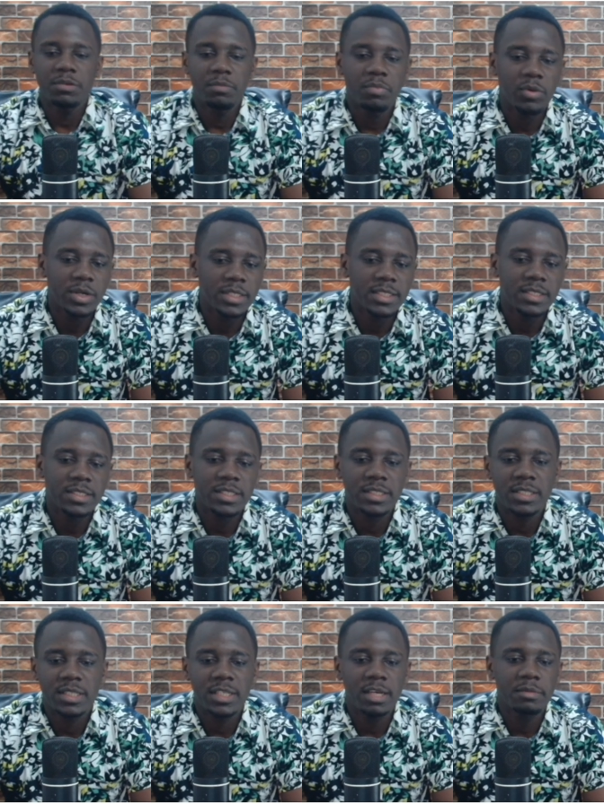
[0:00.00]
points,
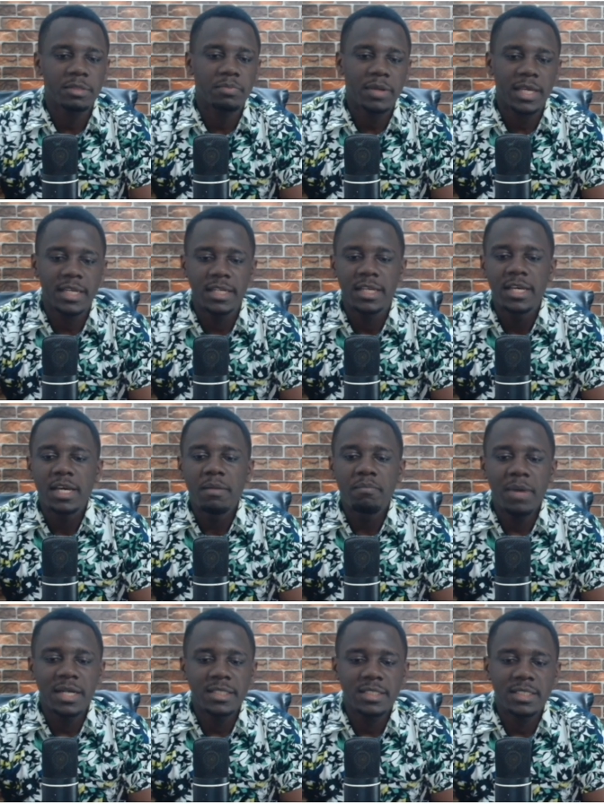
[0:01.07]
16 games played.
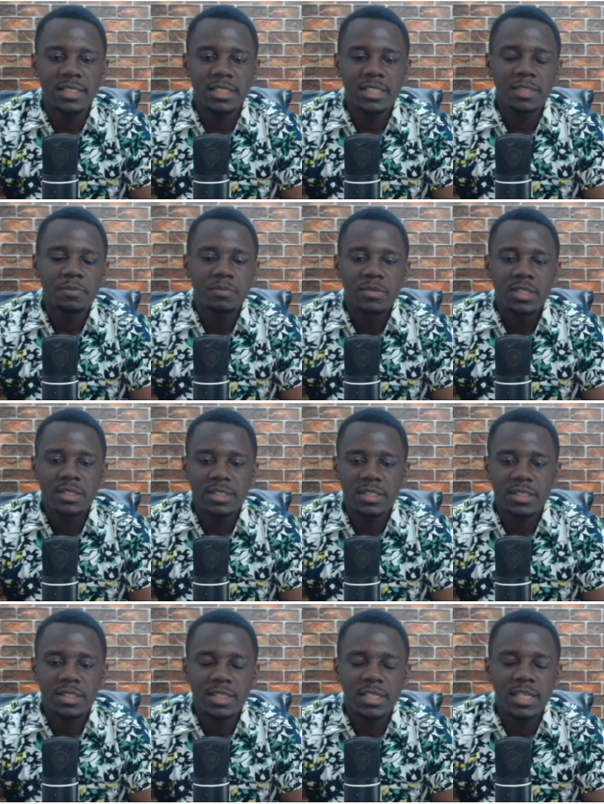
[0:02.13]
Man City,
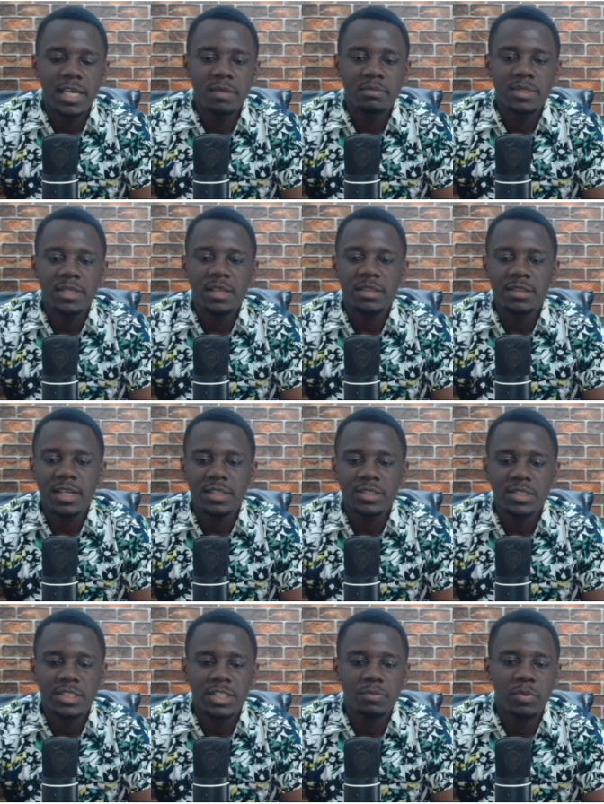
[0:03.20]
16 games,
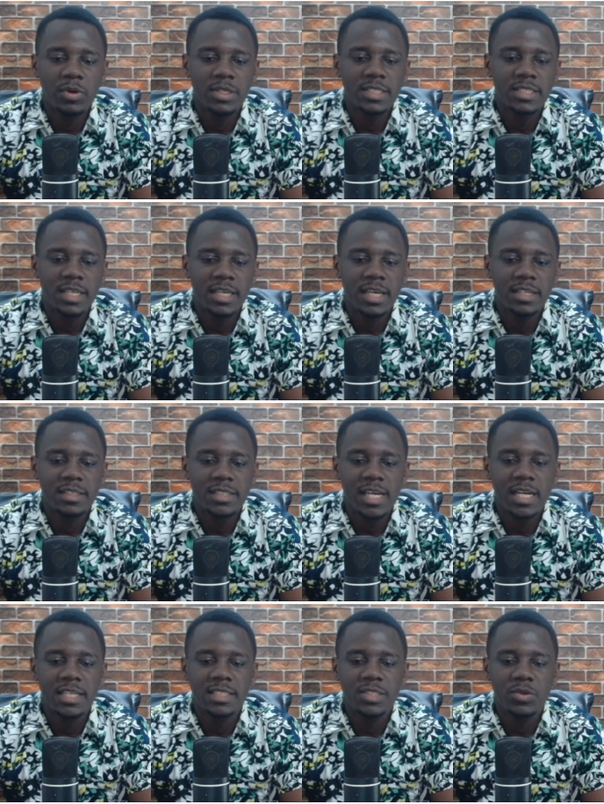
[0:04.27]
36 points. Second,
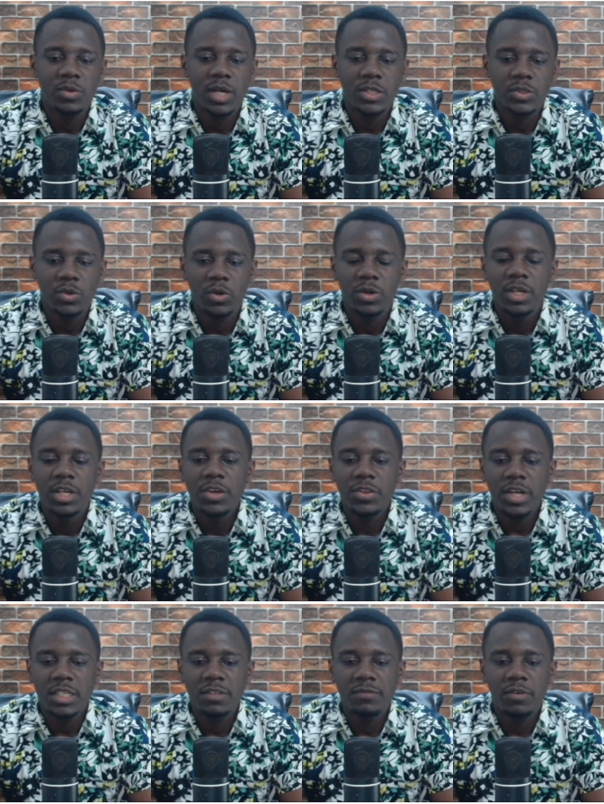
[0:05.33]
third is Newcastle,
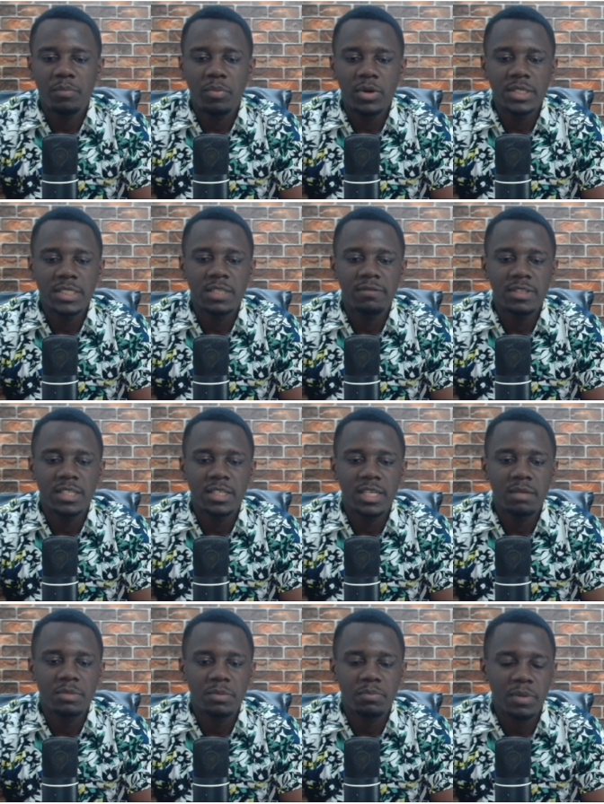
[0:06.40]
34 points, 17
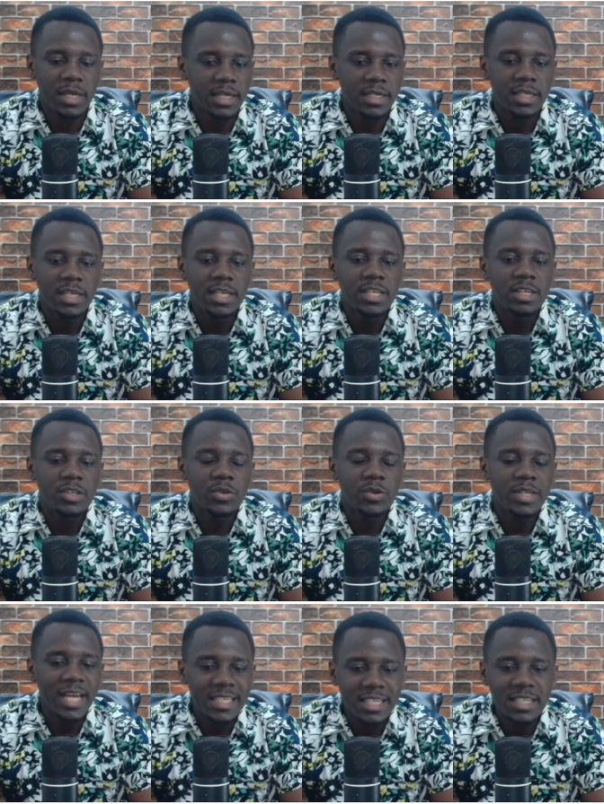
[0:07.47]
games played.
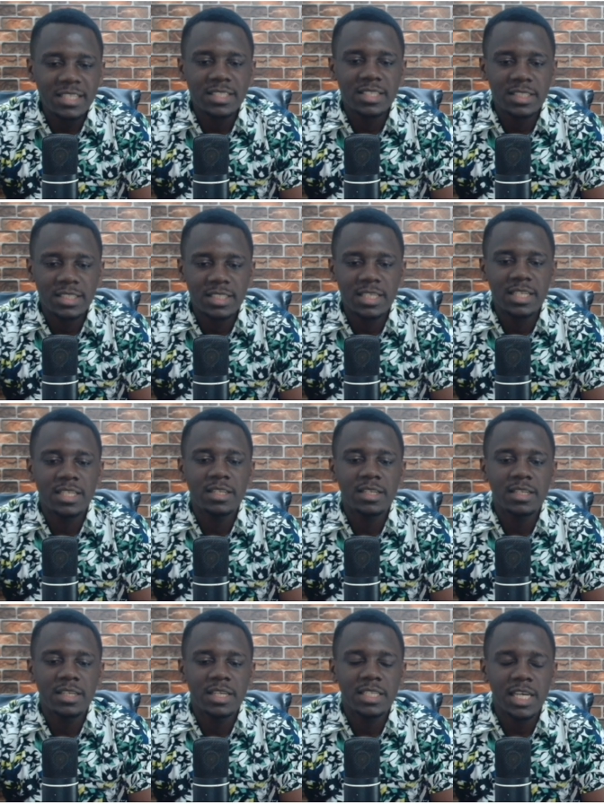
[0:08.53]
United is 16,
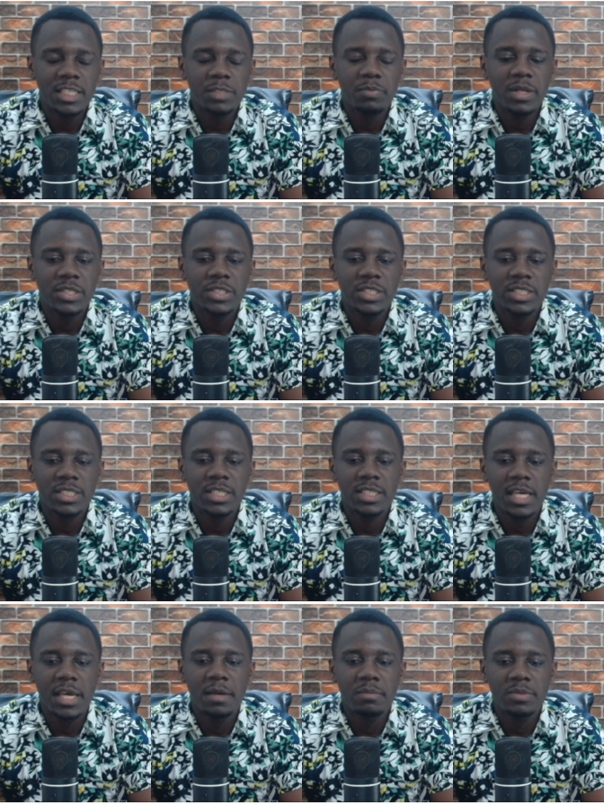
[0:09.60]
it has played 16
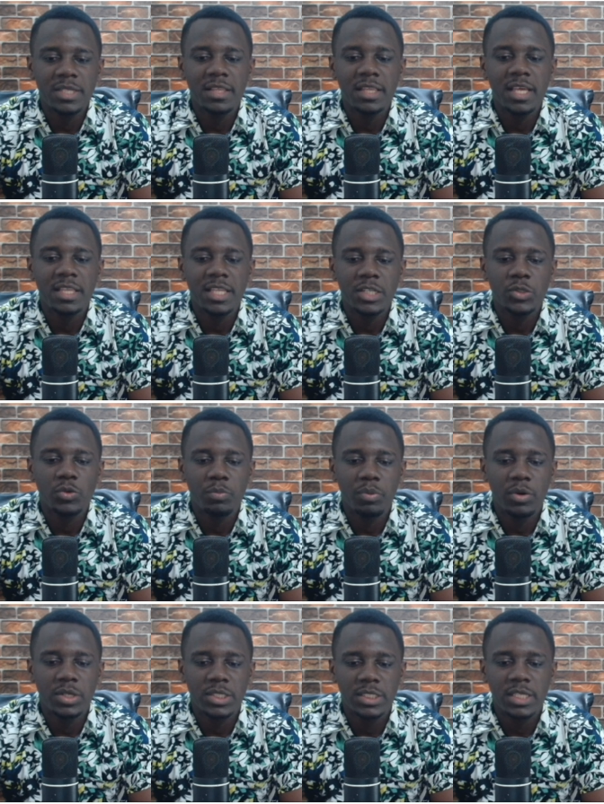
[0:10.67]
games and they have 32
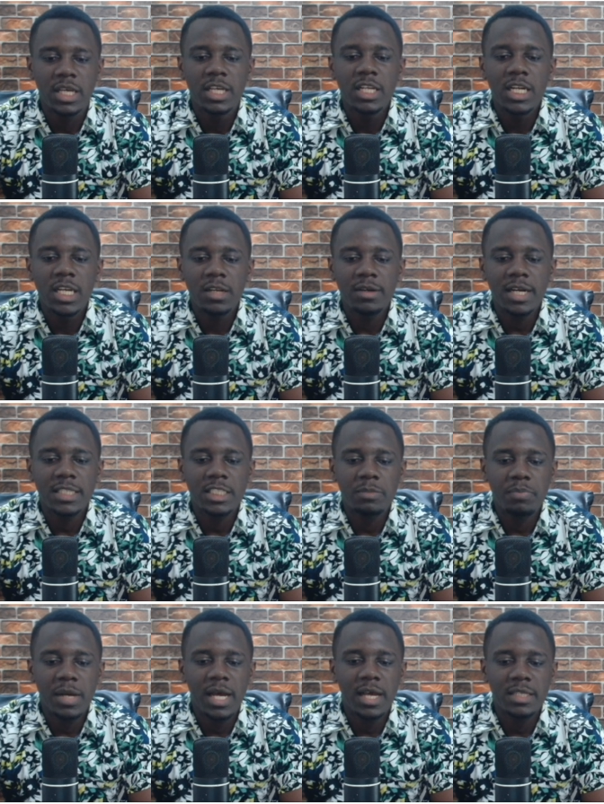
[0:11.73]
points. Look at
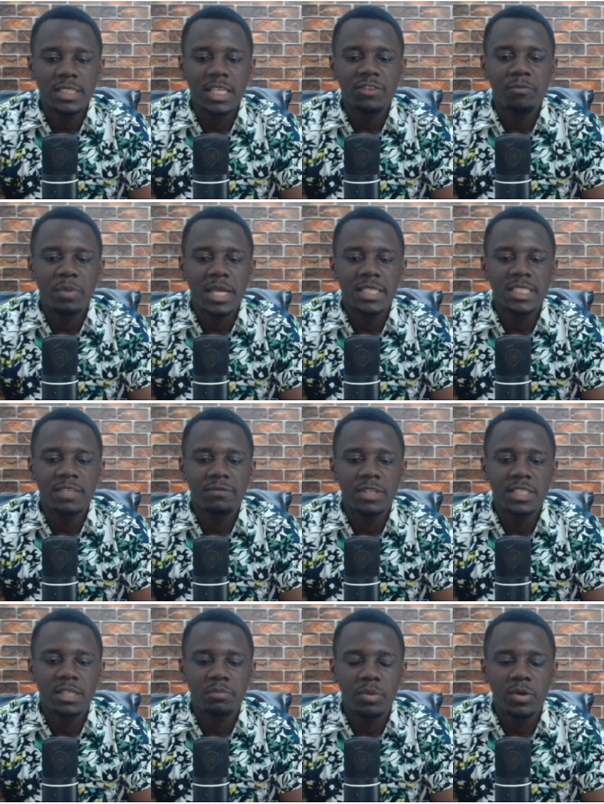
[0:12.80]
Spurs, they've played
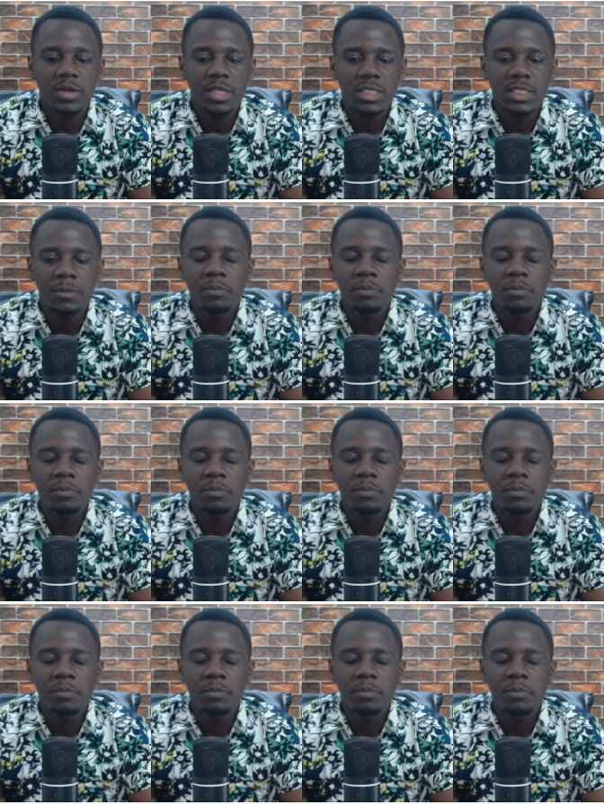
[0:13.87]
17 points